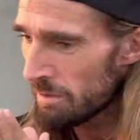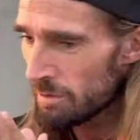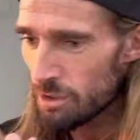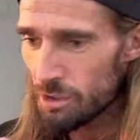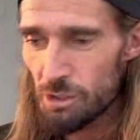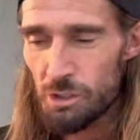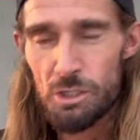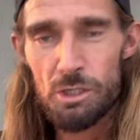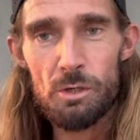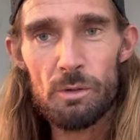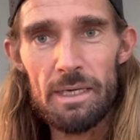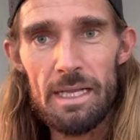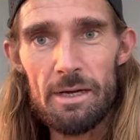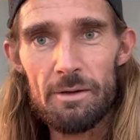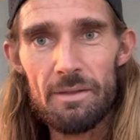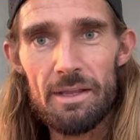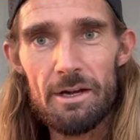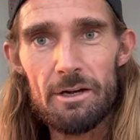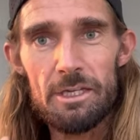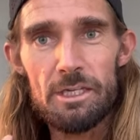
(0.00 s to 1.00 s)
you're just going
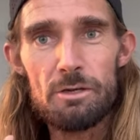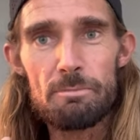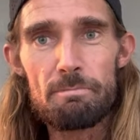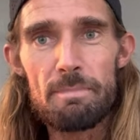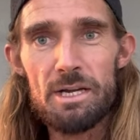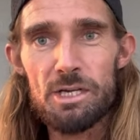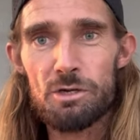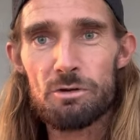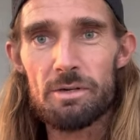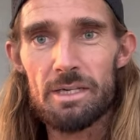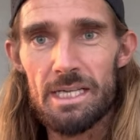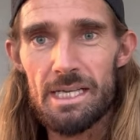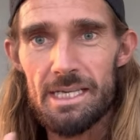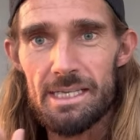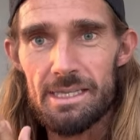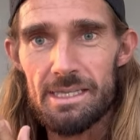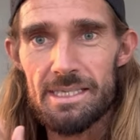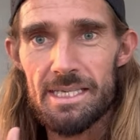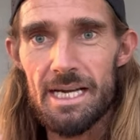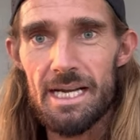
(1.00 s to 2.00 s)
out there and you're measuring it
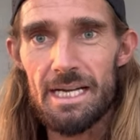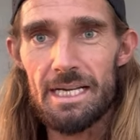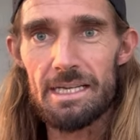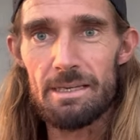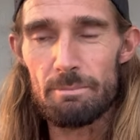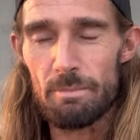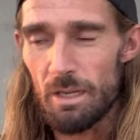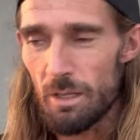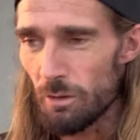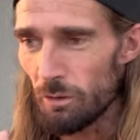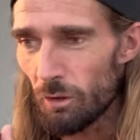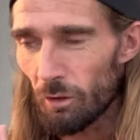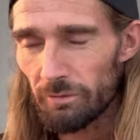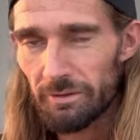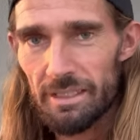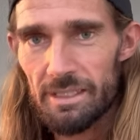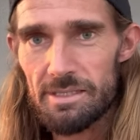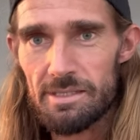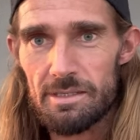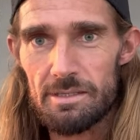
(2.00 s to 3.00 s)
in time, not
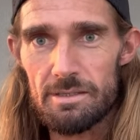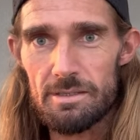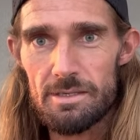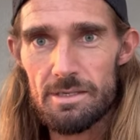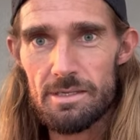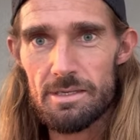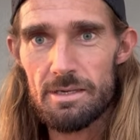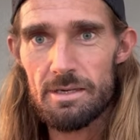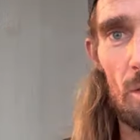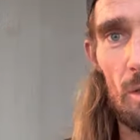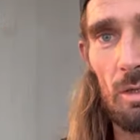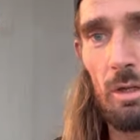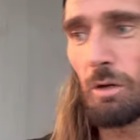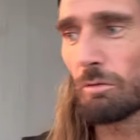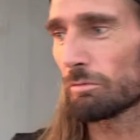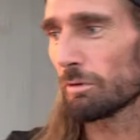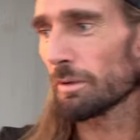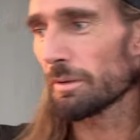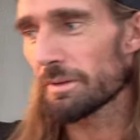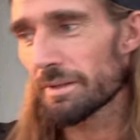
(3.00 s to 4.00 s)
distance,
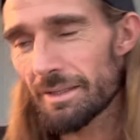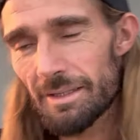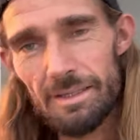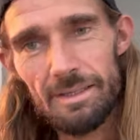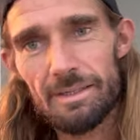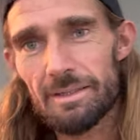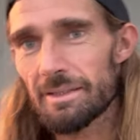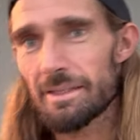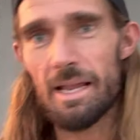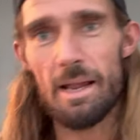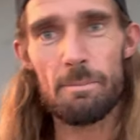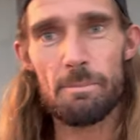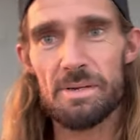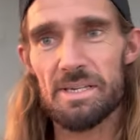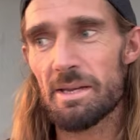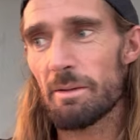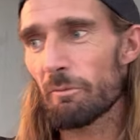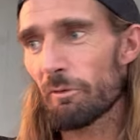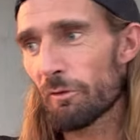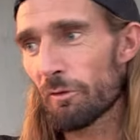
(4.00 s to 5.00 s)
long run.
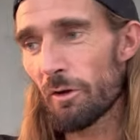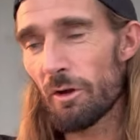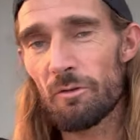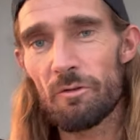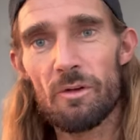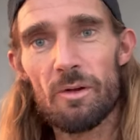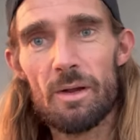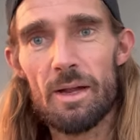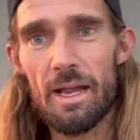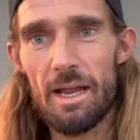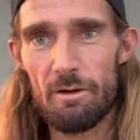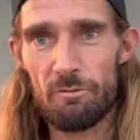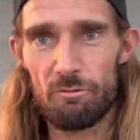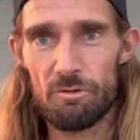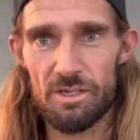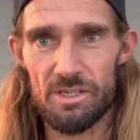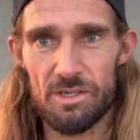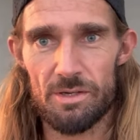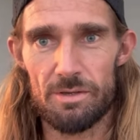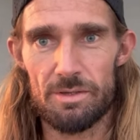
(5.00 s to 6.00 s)
10% further every
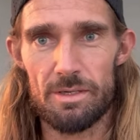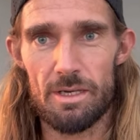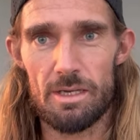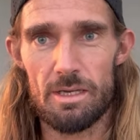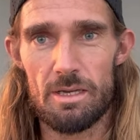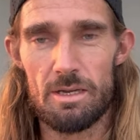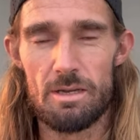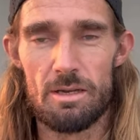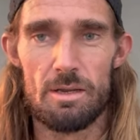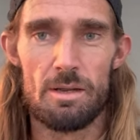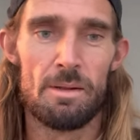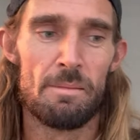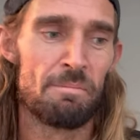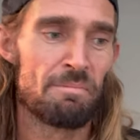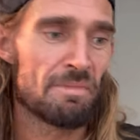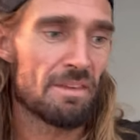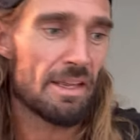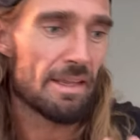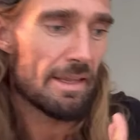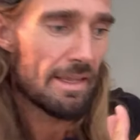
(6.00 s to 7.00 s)
Sunday.
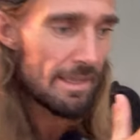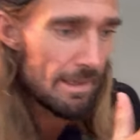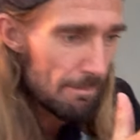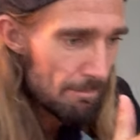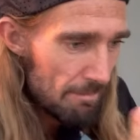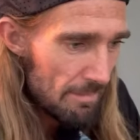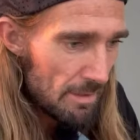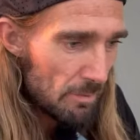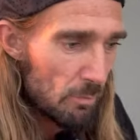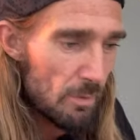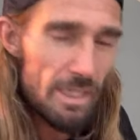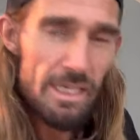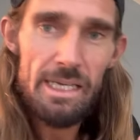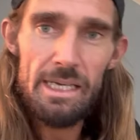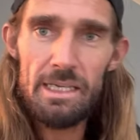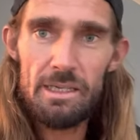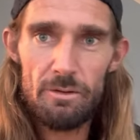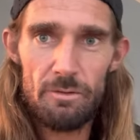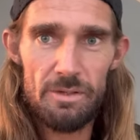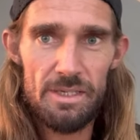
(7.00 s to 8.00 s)
And then that midweek
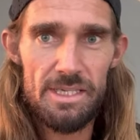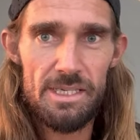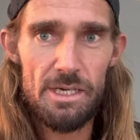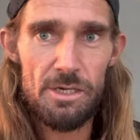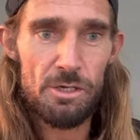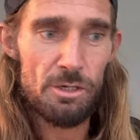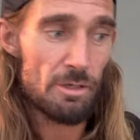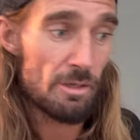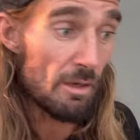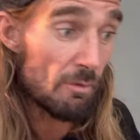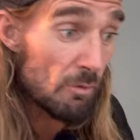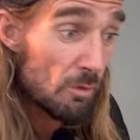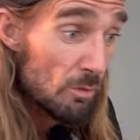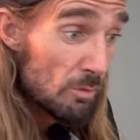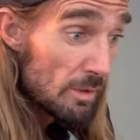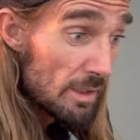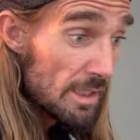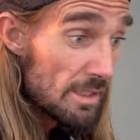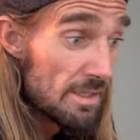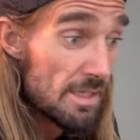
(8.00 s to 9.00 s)
interval session, if you
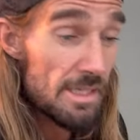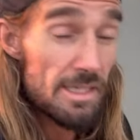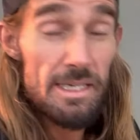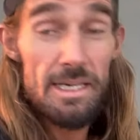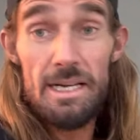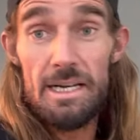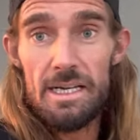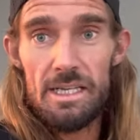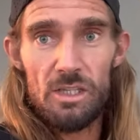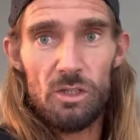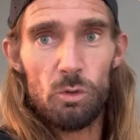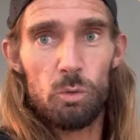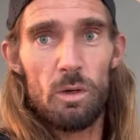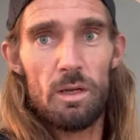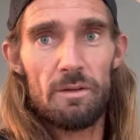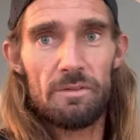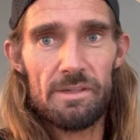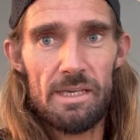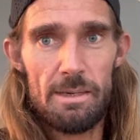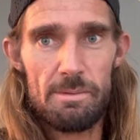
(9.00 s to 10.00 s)
need to start at
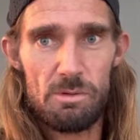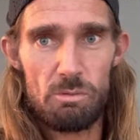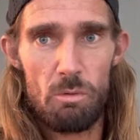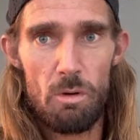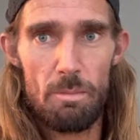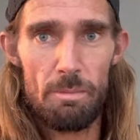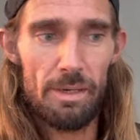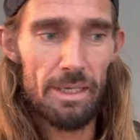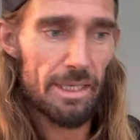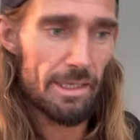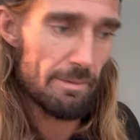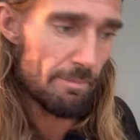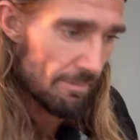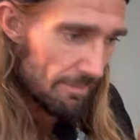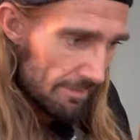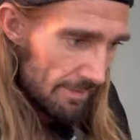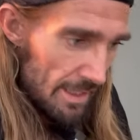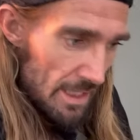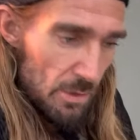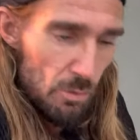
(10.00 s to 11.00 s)
12 times 1 minute,
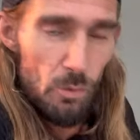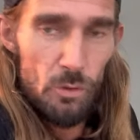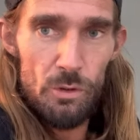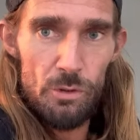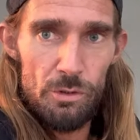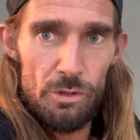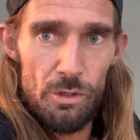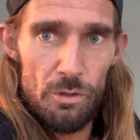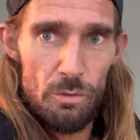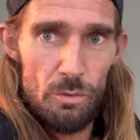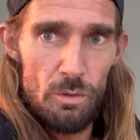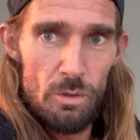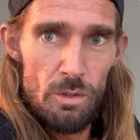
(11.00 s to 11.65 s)
that's what you do.